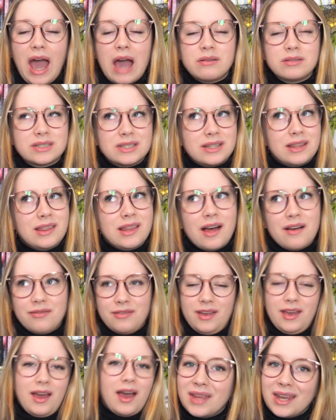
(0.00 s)
I was
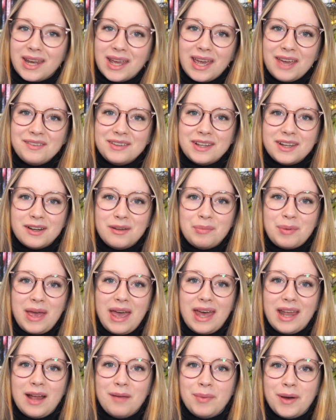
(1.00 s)
loving, and I gave a little
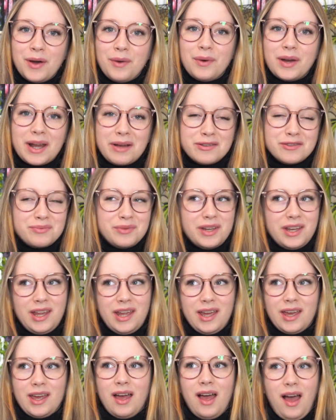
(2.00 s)
bit about what I was
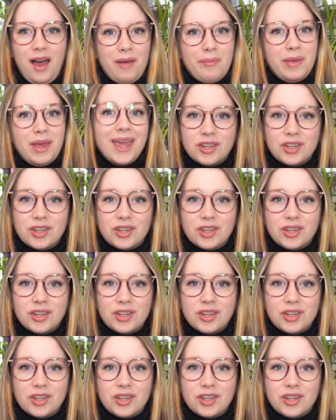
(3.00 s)
reading um,